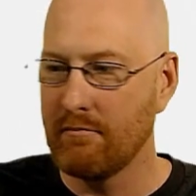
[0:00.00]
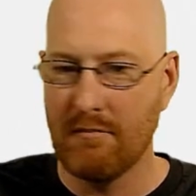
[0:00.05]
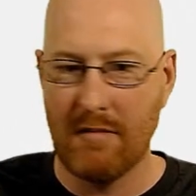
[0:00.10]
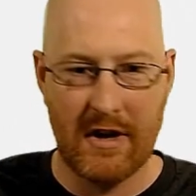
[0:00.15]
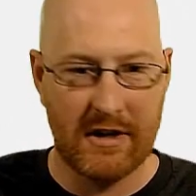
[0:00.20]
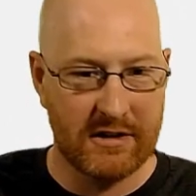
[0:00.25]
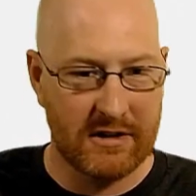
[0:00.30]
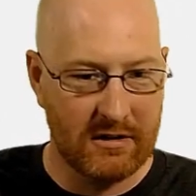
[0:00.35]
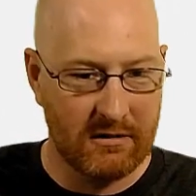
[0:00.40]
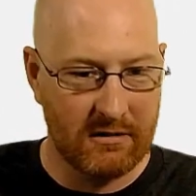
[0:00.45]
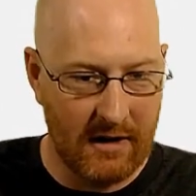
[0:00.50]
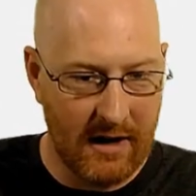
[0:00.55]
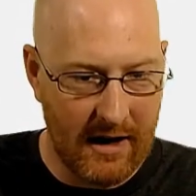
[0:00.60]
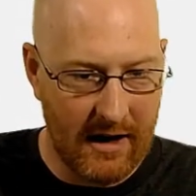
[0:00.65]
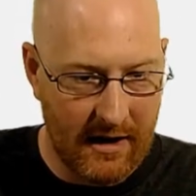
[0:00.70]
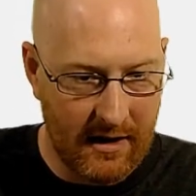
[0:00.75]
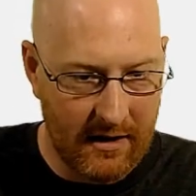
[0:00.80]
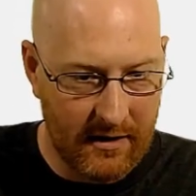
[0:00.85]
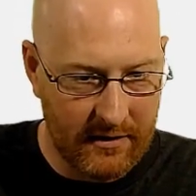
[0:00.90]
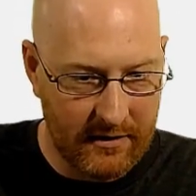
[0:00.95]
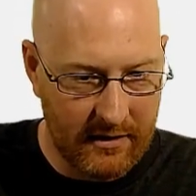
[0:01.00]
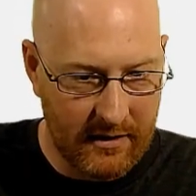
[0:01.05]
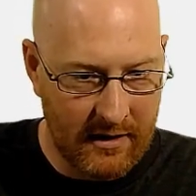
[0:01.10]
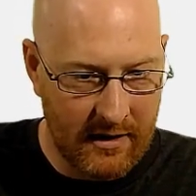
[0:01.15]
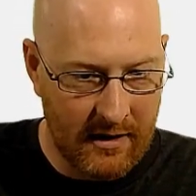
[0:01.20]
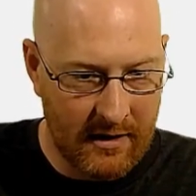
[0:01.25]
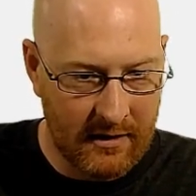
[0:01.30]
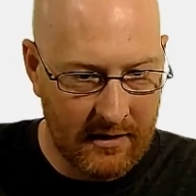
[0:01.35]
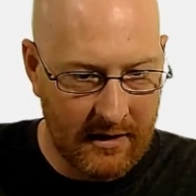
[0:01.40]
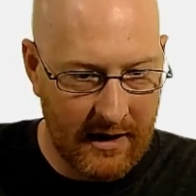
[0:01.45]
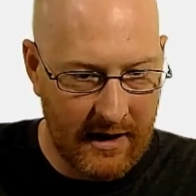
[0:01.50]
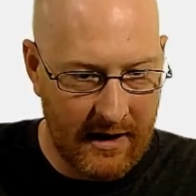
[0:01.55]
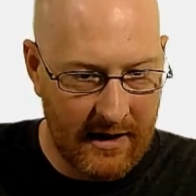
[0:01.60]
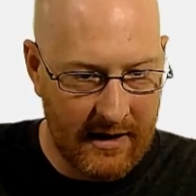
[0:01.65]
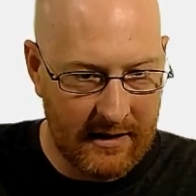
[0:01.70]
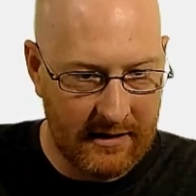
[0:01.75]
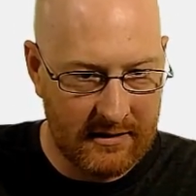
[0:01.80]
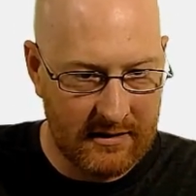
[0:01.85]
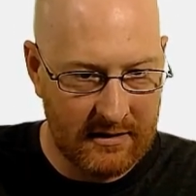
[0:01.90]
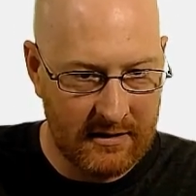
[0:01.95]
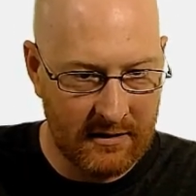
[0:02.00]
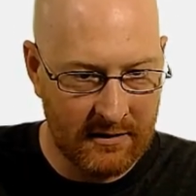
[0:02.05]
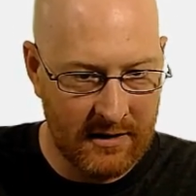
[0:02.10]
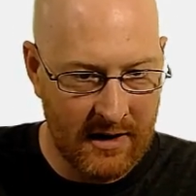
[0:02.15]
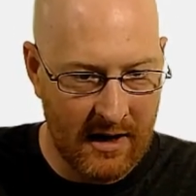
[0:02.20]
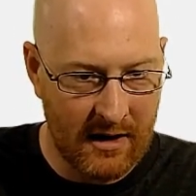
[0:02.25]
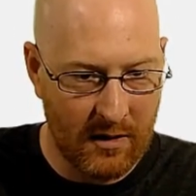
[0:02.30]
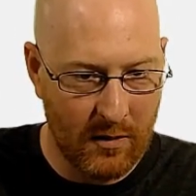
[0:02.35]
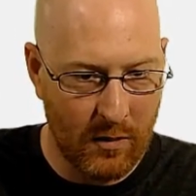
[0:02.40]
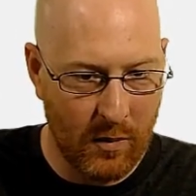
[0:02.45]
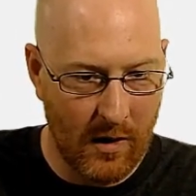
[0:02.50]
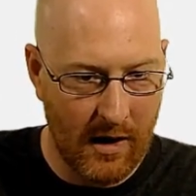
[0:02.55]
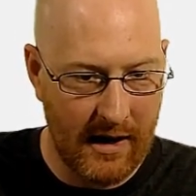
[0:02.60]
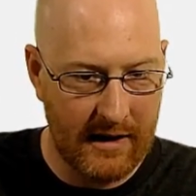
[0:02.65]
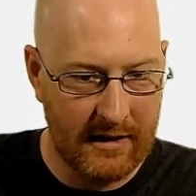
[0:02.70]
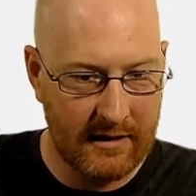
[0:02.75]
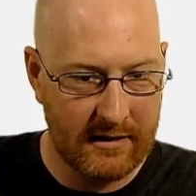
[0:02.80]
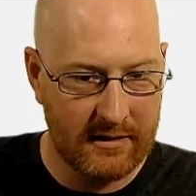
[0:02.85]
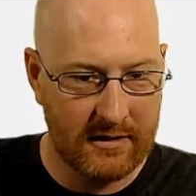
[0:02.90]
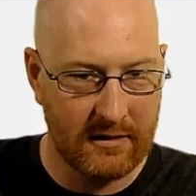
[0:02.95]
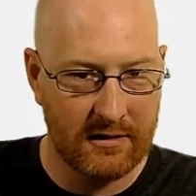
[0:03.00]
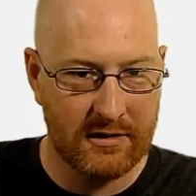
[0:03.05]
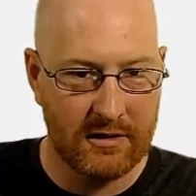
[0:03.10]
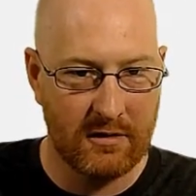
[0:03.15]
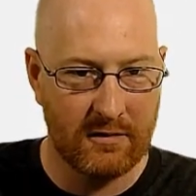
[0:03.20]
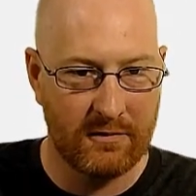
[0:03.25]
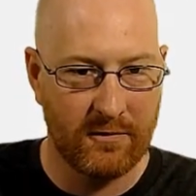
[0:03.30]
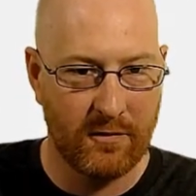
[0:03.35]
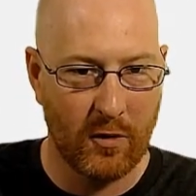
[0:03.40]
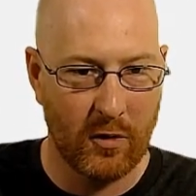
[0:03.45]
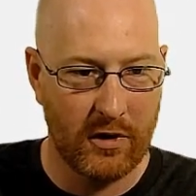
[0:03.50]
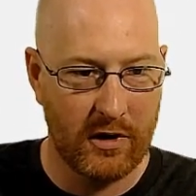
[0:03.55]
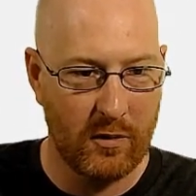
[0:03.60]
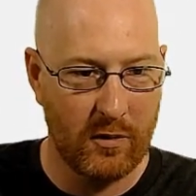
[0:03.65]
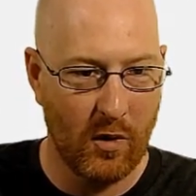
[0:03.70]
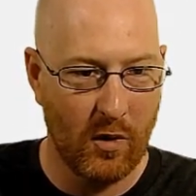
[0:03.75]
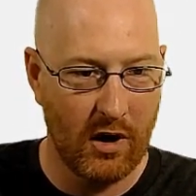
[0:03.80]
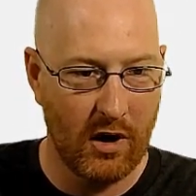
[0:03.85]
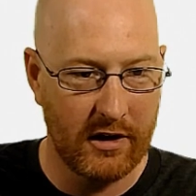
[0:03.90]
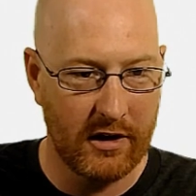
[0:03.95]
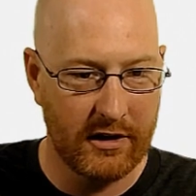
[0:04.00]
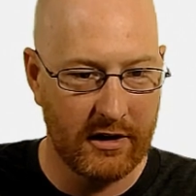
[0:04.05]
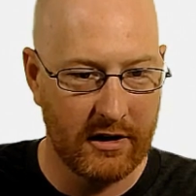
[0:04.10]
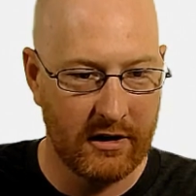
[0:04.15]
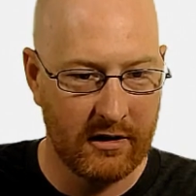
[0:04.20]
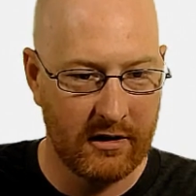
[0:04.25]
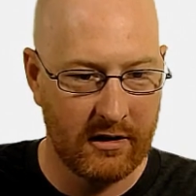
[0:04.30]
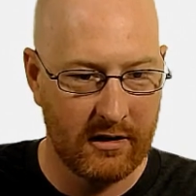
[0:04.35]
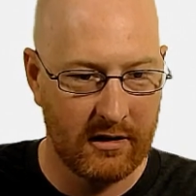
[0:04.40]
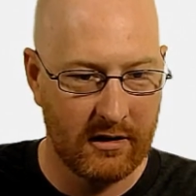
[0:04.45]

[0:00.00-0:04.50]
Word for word: mess around. Okay, still not quite. So let's go 41. And